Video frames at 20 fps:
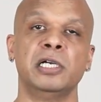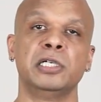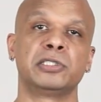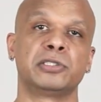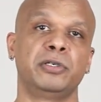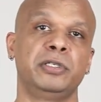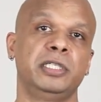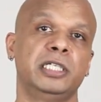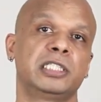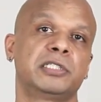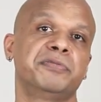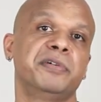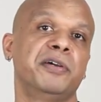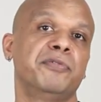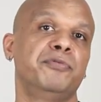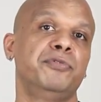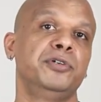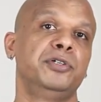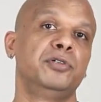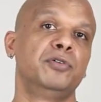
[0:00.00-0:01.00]
So in this way,
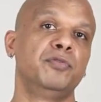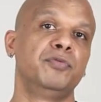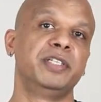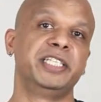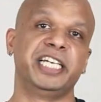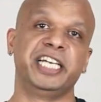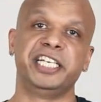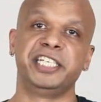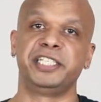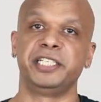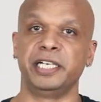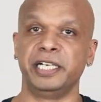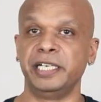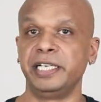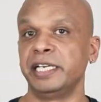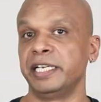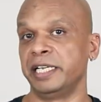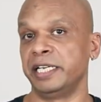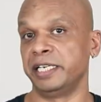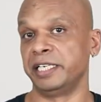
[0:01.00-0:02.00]
if we do with
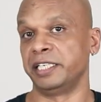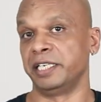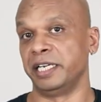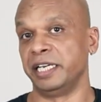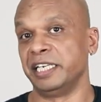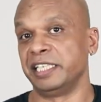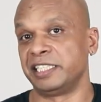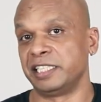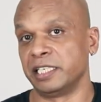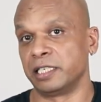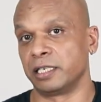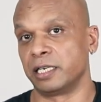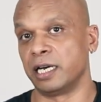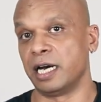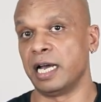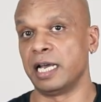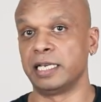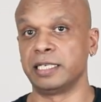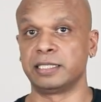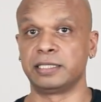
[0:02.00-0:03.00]
Indian and Asian
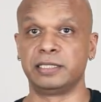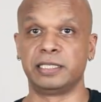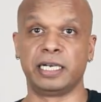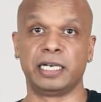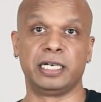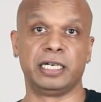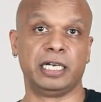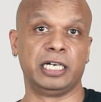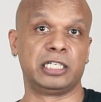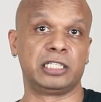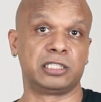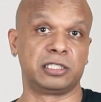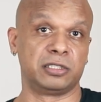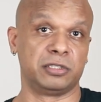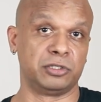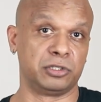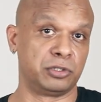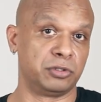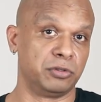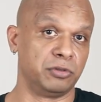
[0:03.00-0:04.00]
guys, then it
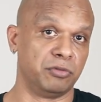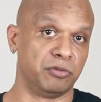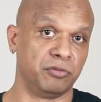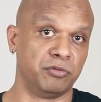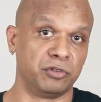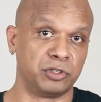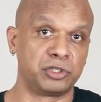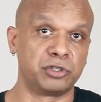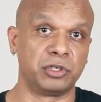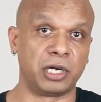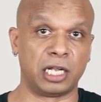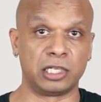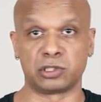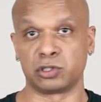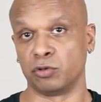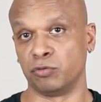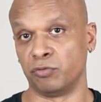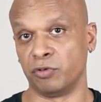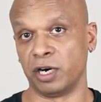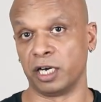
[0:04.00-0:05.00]
should
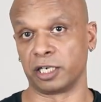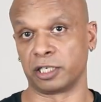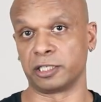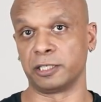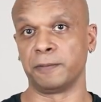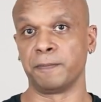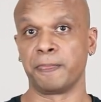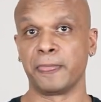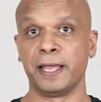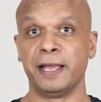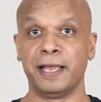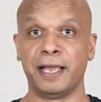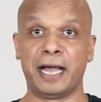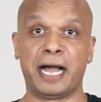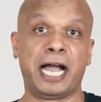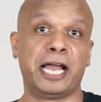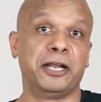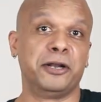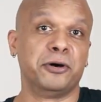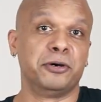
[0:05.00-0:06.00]
also work.
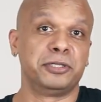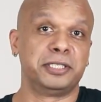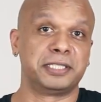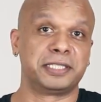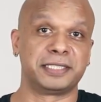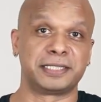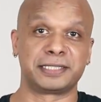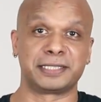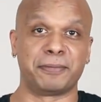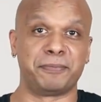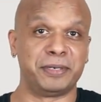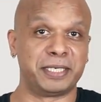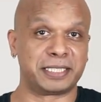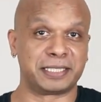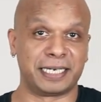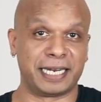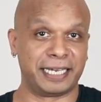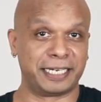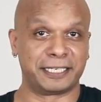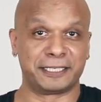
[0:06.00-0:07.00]
I know this is a bit
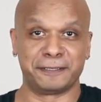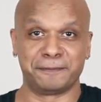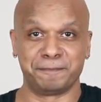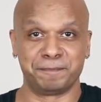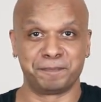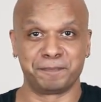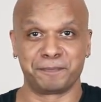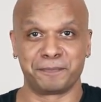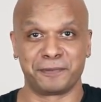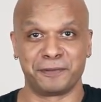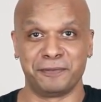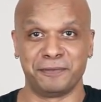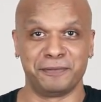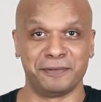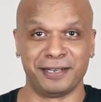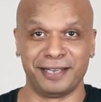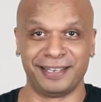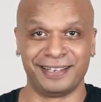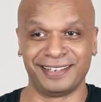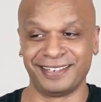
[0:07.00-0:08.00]
like,
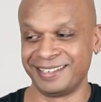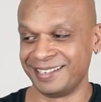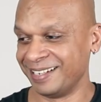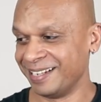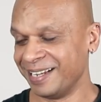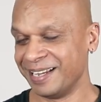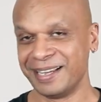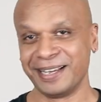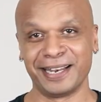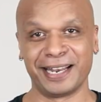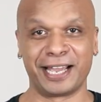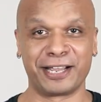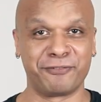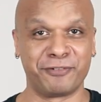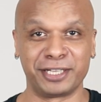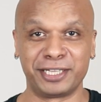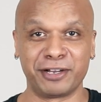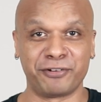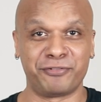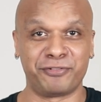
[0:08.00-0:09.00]
like
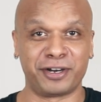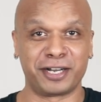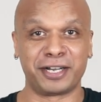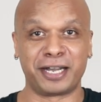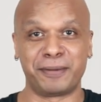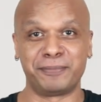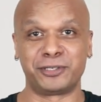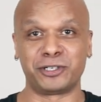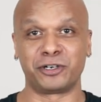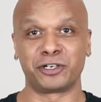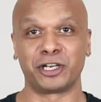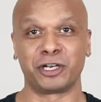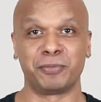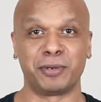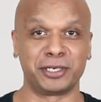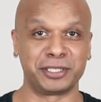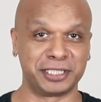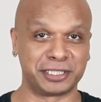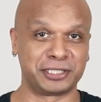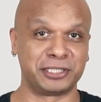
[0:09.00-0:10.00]
what the I'm talking
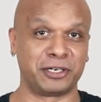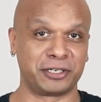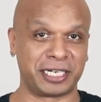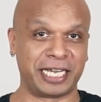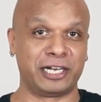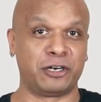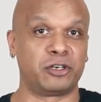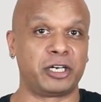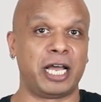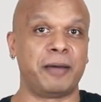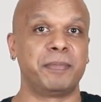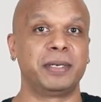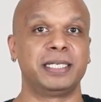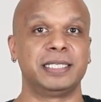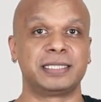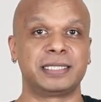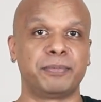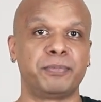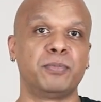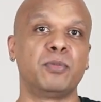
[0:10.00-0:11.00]
about, this not cannot happen.
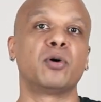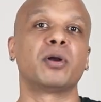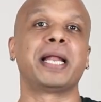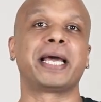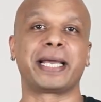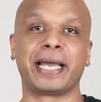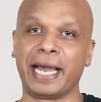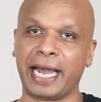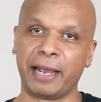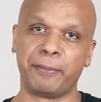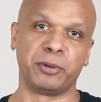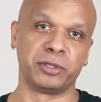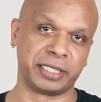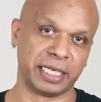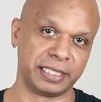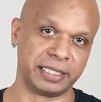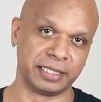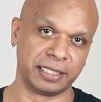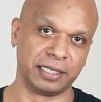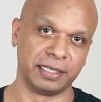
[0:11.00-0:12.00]
This is more like a
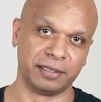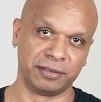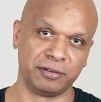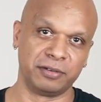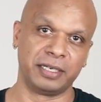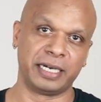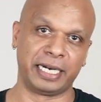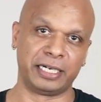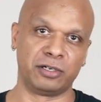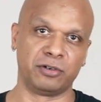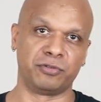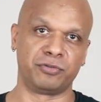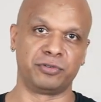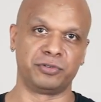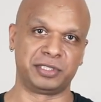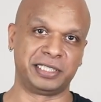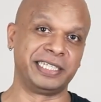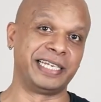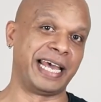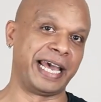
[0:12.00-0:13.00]
hypothetical kind of
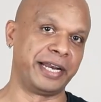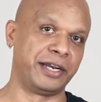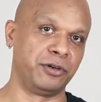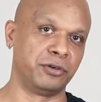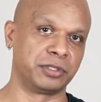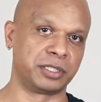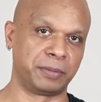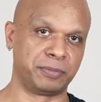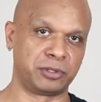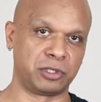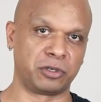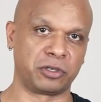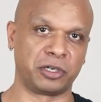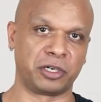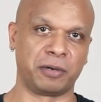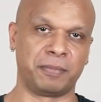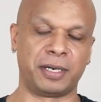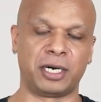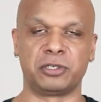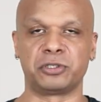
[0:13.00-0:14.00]
scenarios I'm
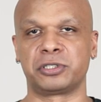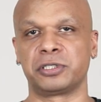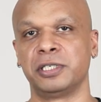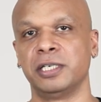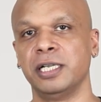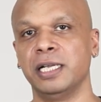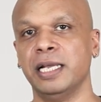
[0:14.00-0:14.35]
talking about.